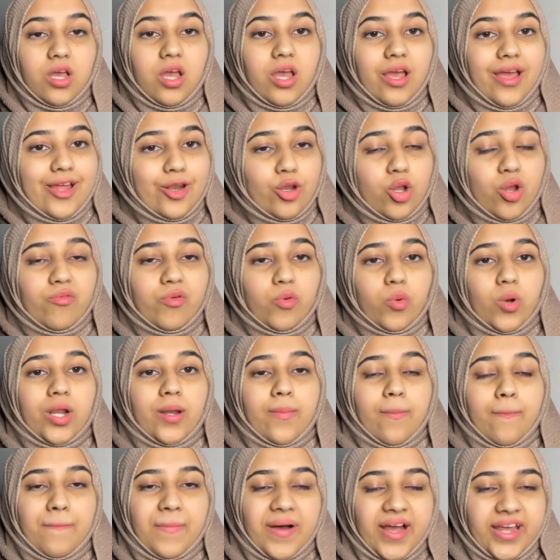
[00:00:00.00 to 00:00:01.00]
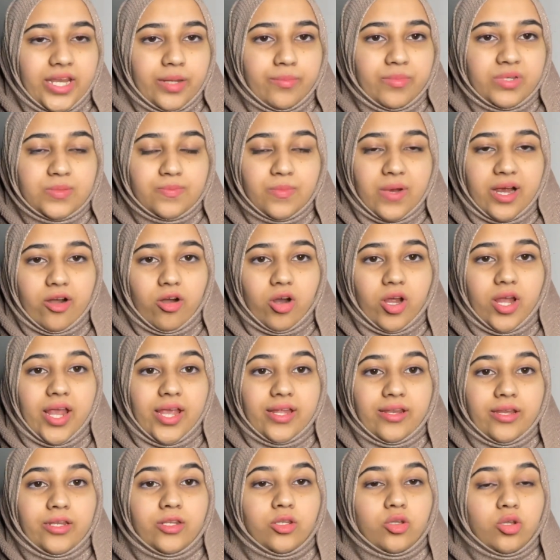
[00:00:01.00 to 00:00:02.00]
Hello everyone, my name is Myra
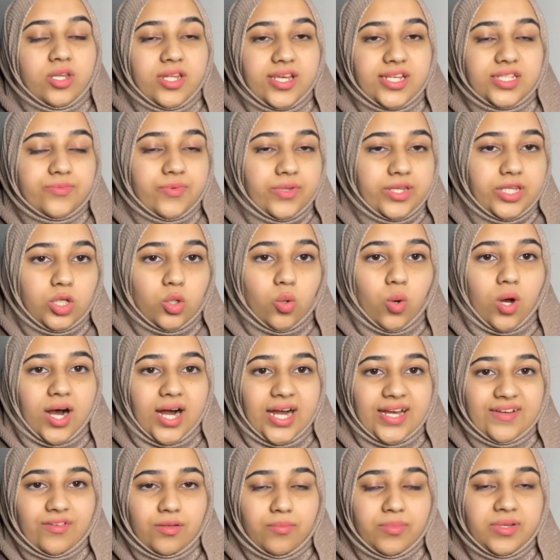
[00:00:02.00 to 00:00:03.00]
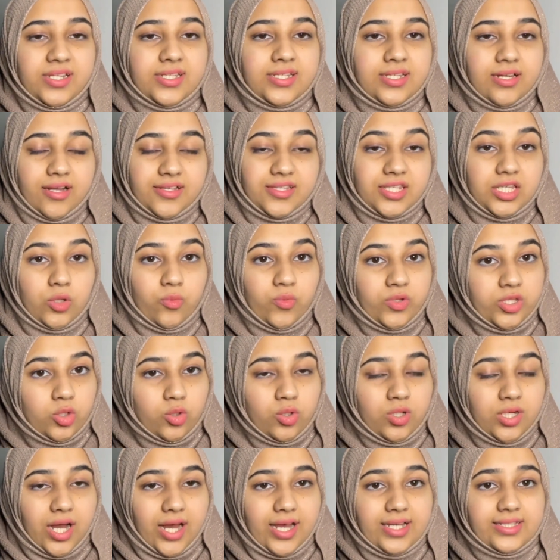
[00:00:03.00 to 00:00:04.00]
and in today's video, I will be discussing with you
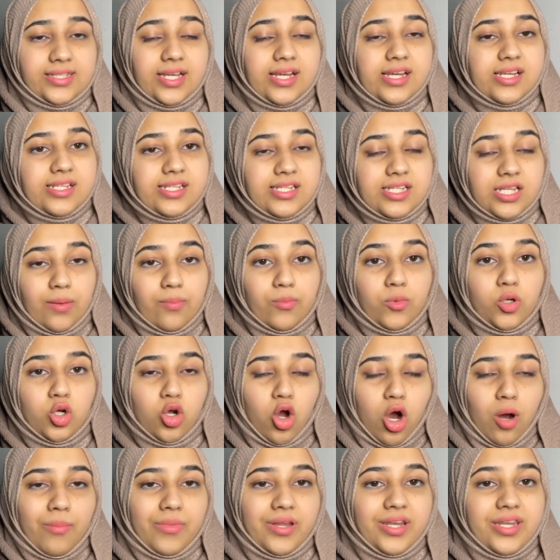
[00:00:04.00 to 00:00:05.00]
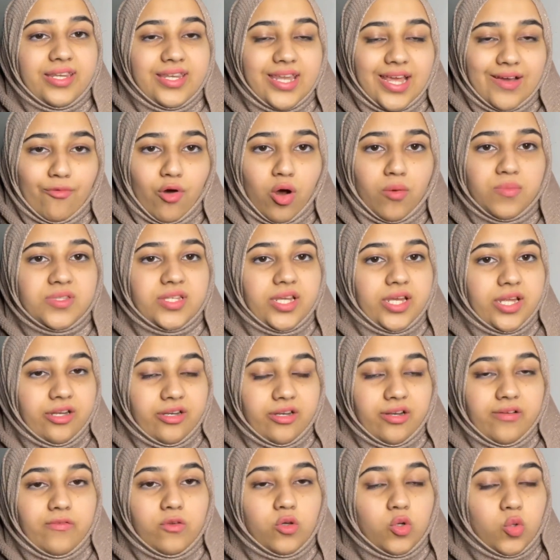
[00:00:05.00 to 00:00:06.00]
guys some common DevOps
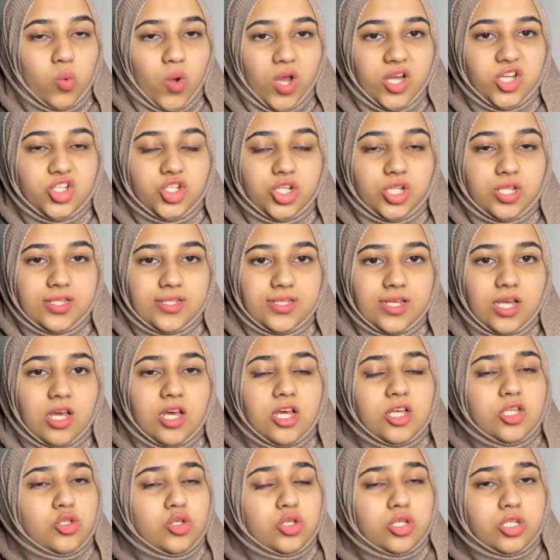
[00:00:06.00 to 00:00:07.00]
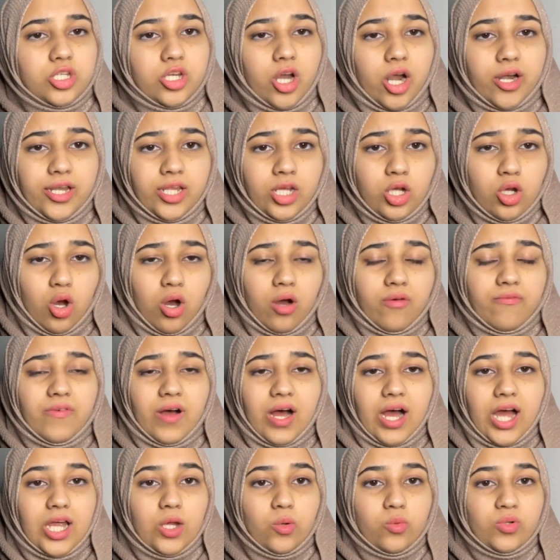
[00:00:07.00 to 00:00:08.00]
interview questions. So starting off,
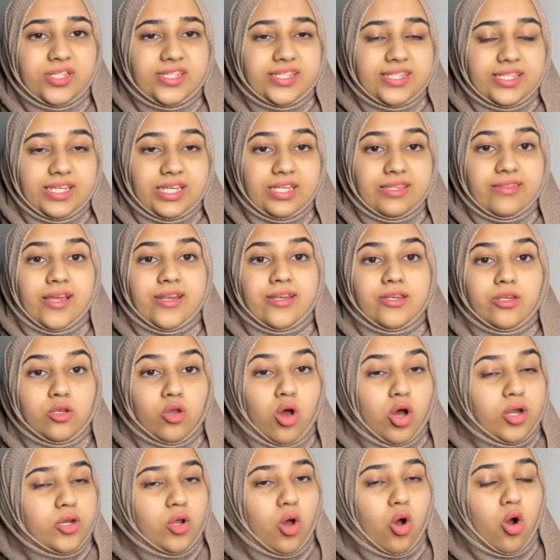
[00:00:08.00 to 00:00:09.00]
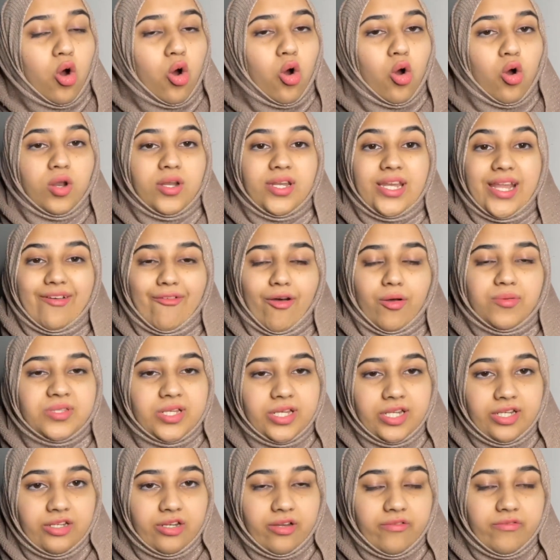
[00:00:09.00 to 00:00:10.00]
I would say that not all DevOps
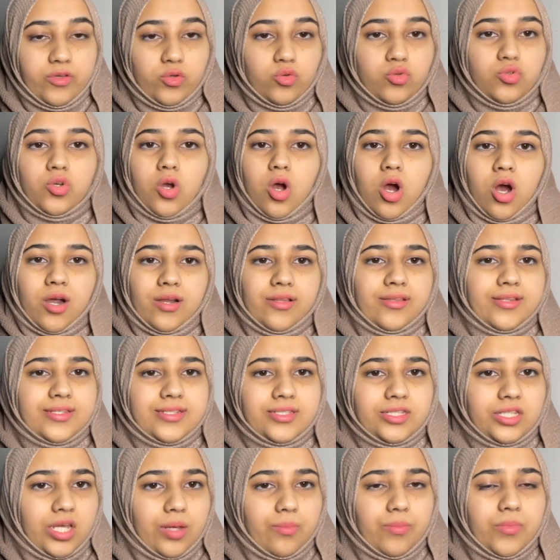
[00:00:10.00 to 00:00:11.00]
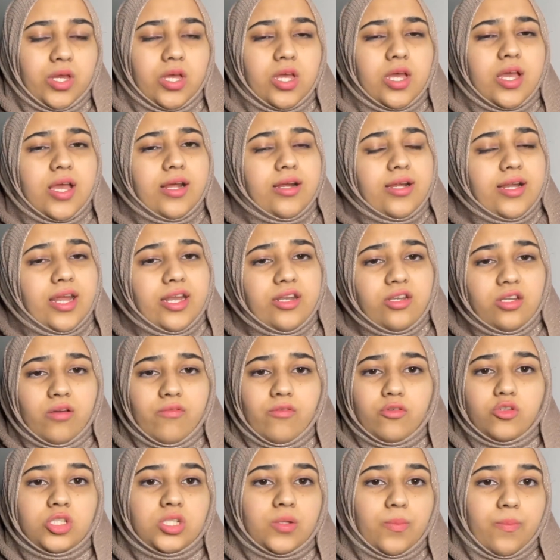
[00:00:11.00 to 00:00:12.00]
interviews are the same.
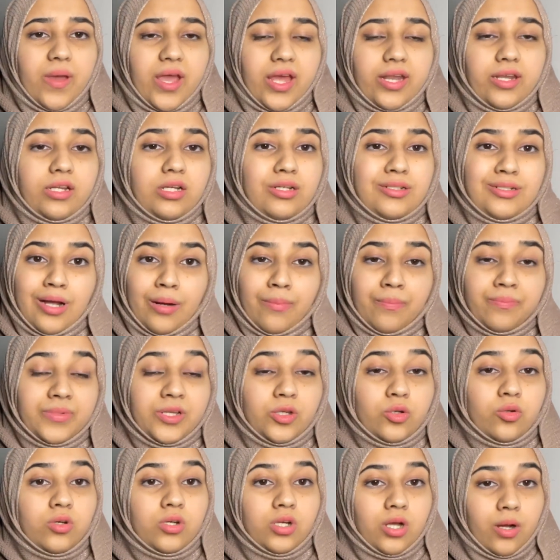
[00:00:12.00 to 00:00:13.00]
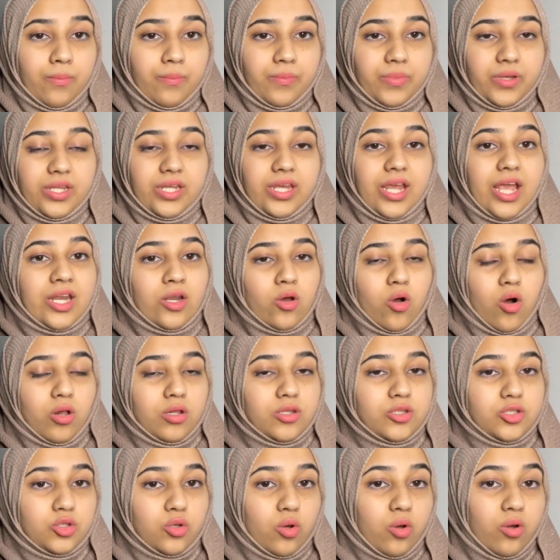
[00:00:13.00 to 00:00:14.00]
Interviews depend company to company and
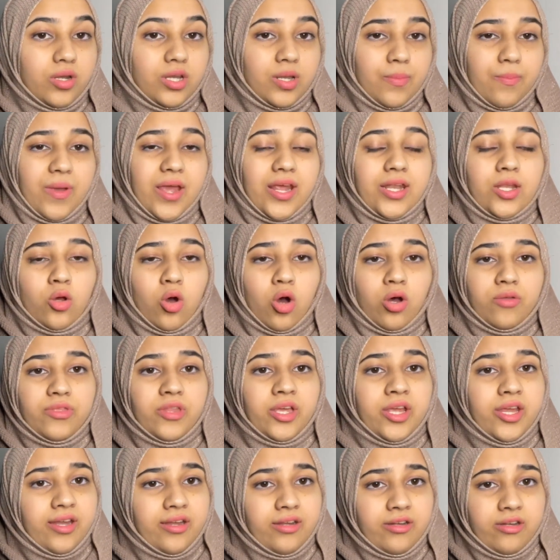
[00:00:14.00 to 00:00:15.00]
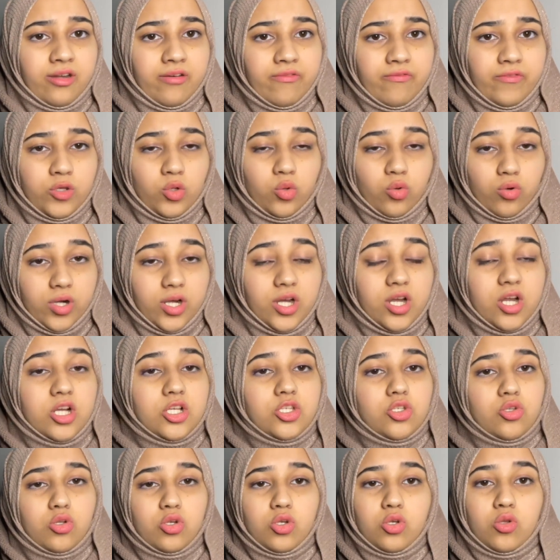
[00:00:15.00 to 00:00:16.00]
also depend on the interviewer.
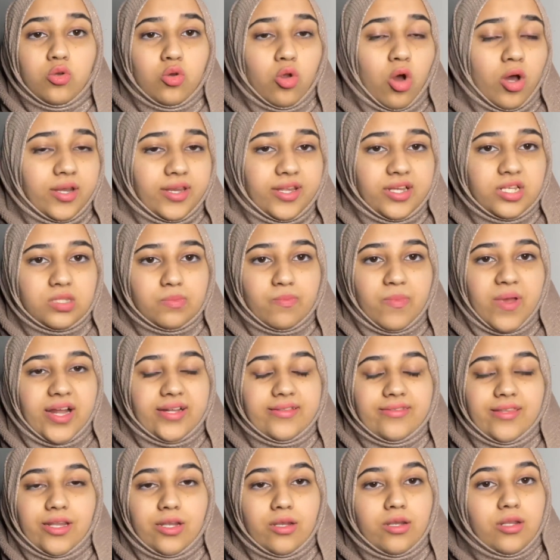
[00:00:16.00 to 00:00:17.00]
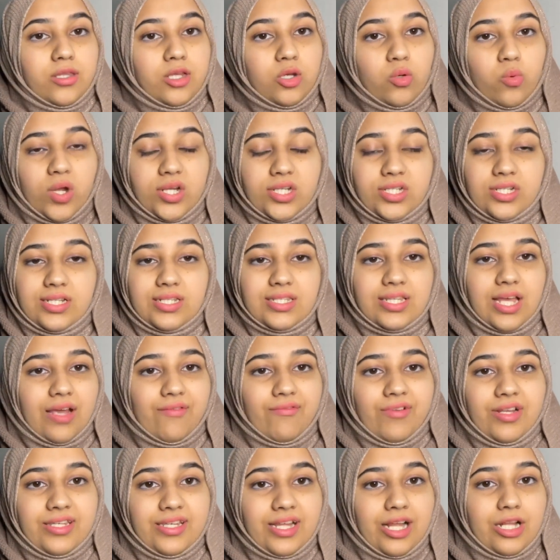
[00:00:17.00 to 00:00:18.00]
So do not expect that the questions I
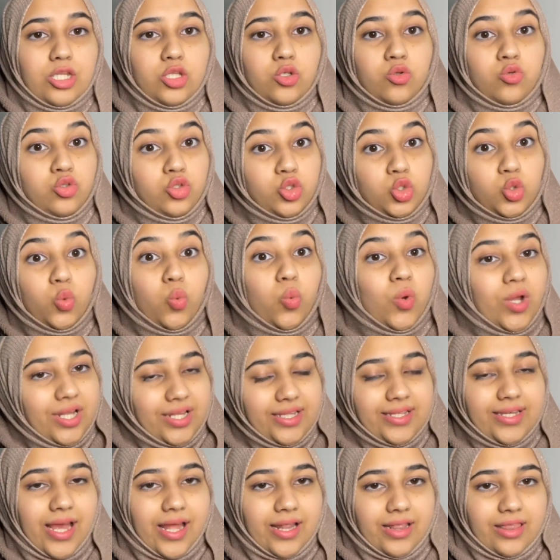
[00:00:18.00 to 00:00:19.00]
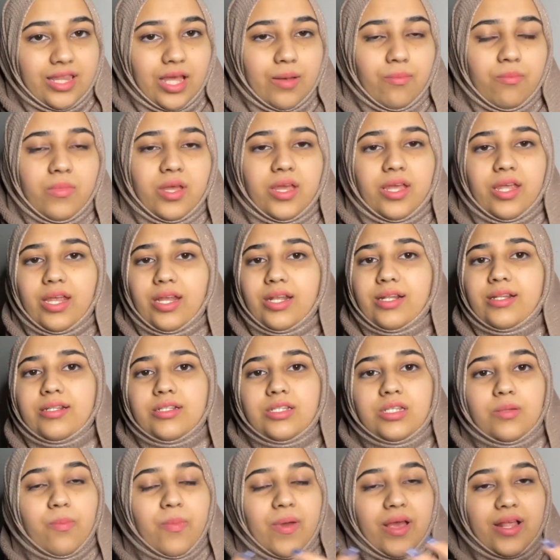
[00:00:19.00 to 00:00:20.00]
will tell you, you will get them. It
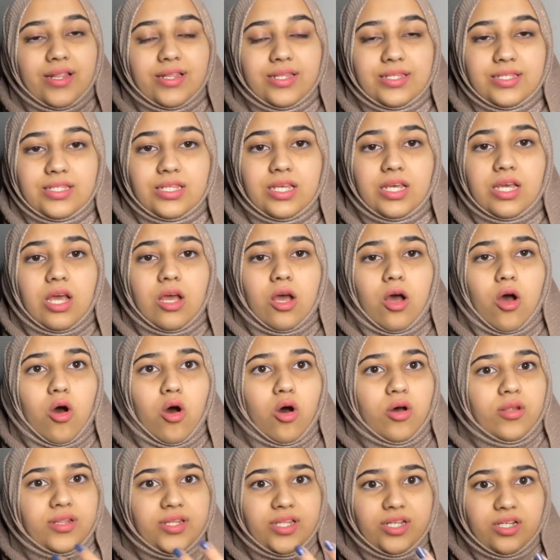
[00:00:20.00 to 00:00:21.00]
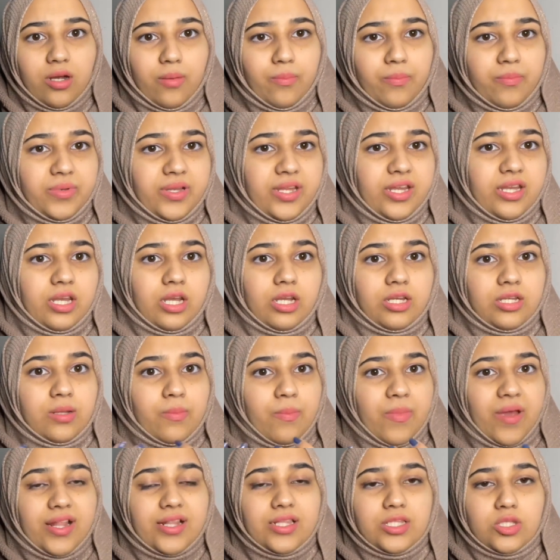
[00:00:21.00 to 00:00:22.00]
depends on the company,
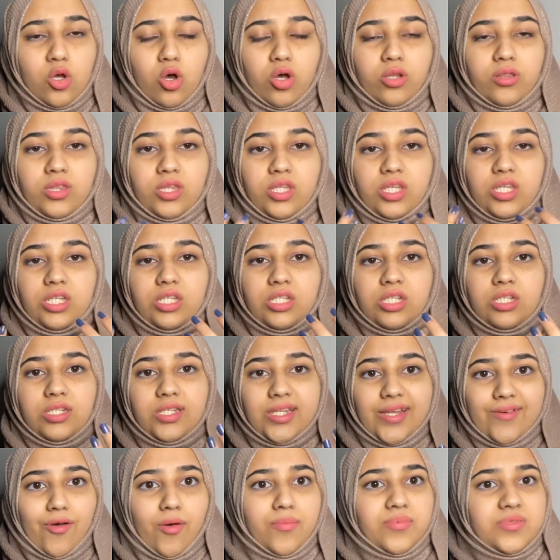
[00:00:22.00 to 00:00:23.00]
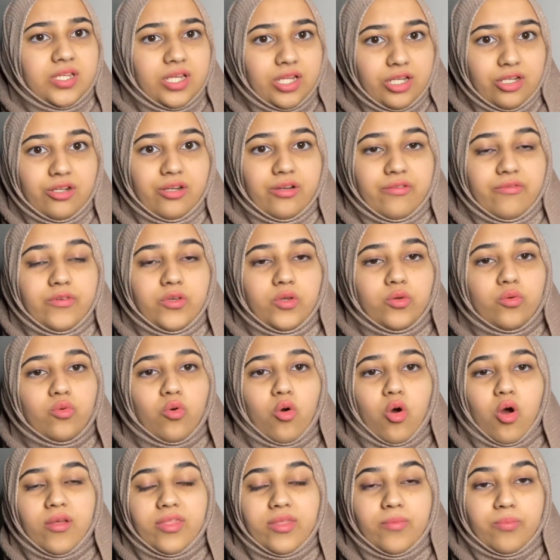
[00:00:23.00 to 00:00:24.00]
depends on the DevOps interview
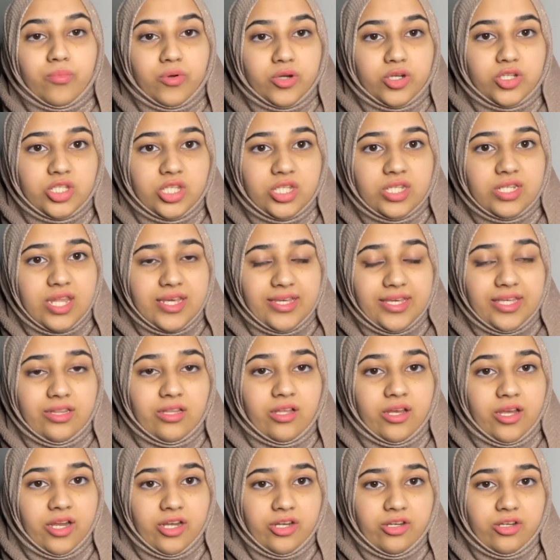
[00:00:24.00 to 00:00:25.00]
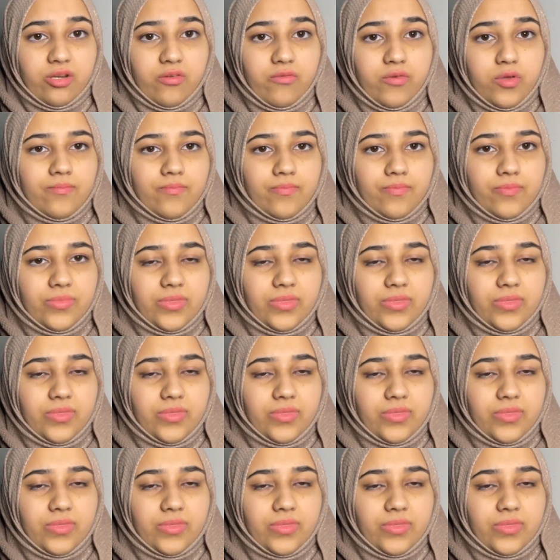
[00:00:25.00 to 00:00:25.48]
or the person taking the interview.